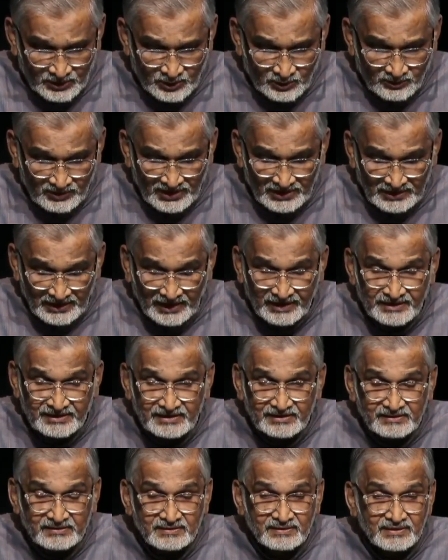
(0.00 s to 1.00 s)
During
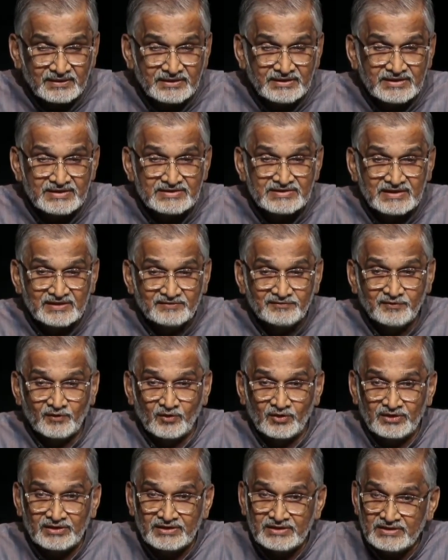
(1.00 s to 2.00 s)
1930s and
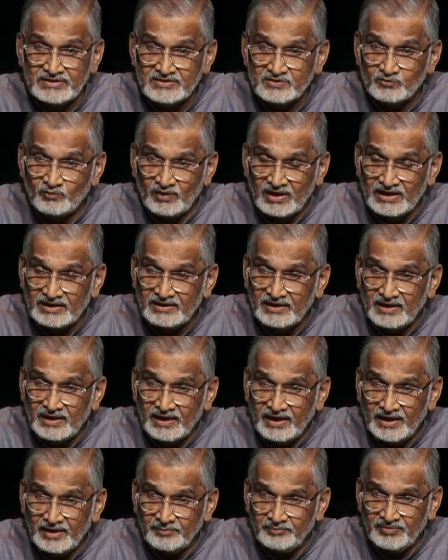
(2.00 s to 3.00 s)
40s,
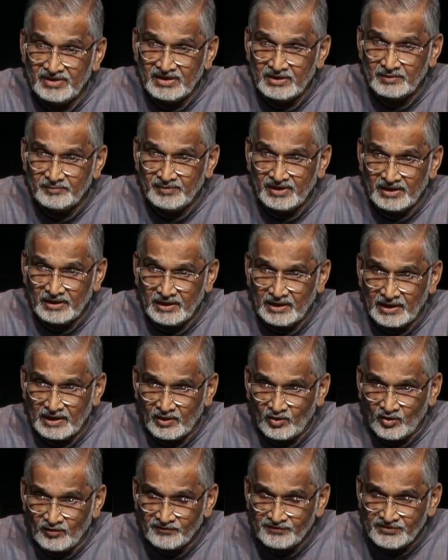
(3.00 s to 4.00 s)
Wardha had become an
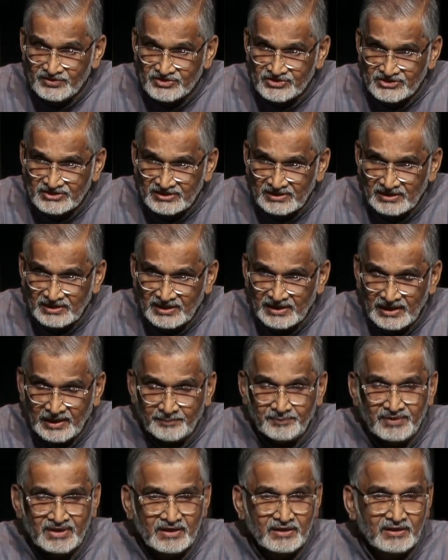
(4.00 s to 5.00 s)
unofficial
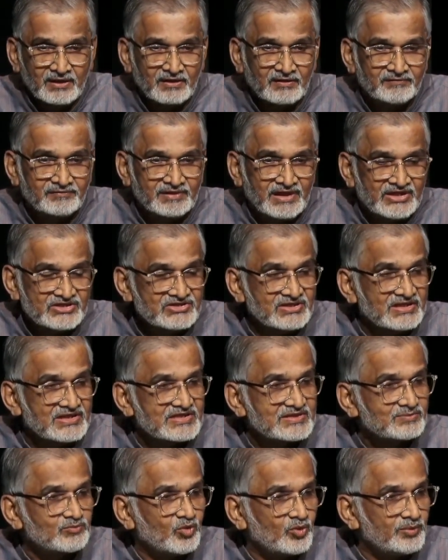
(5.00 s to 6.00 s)
capital of
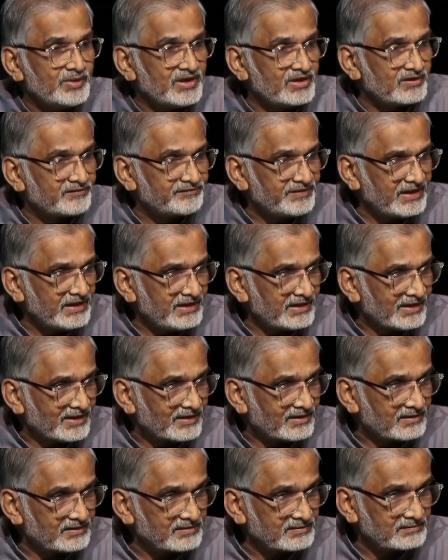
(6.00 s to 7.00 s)
nationalist movement of India
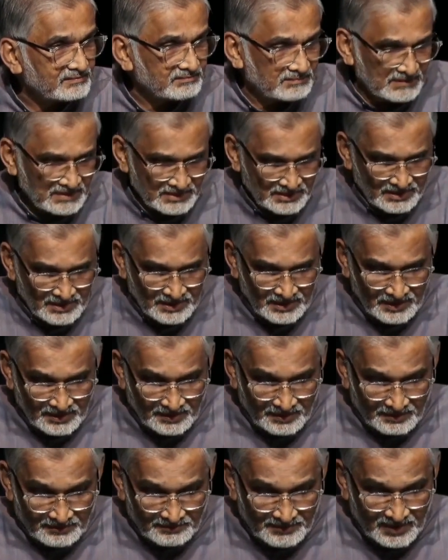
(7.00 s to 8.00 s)

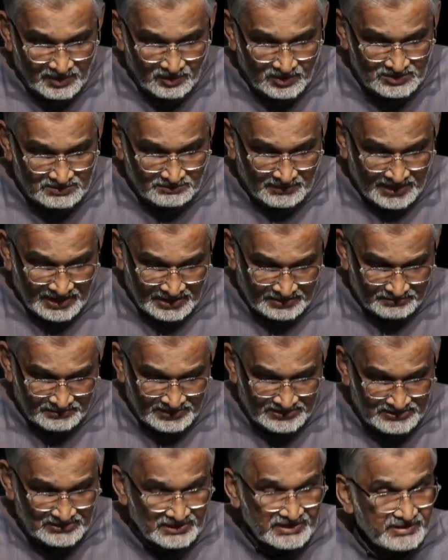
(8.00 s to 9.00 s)
because
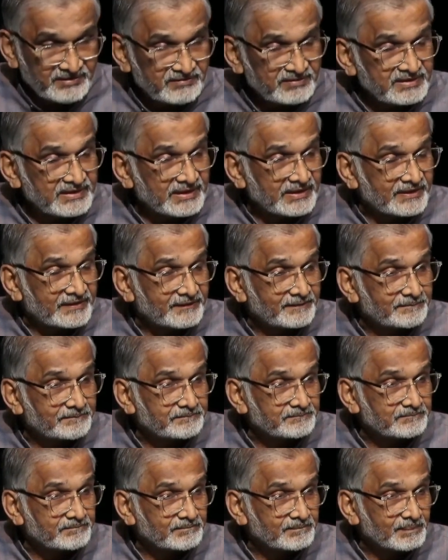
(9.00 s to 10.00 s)
Mahatma Ji lived there.
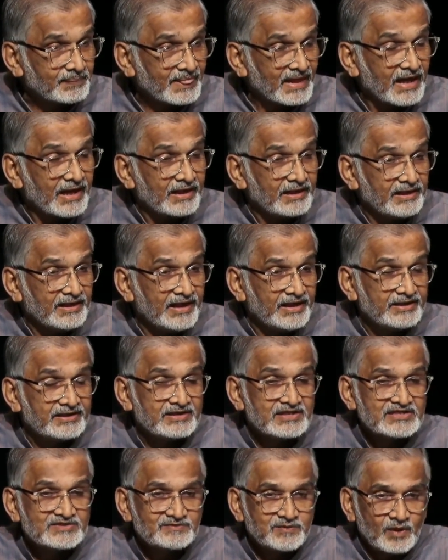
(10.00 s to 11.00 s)

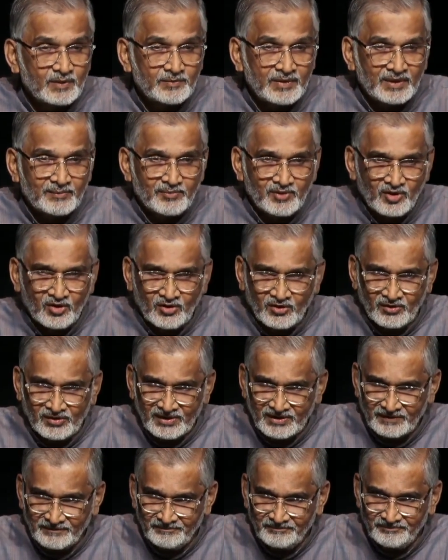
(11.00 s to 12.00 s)
Letters from
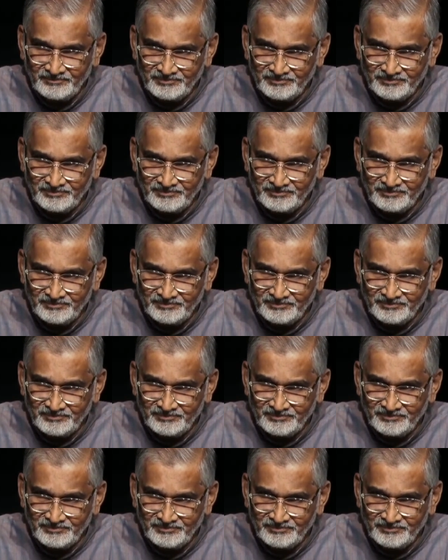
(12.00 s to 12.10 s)
abroad,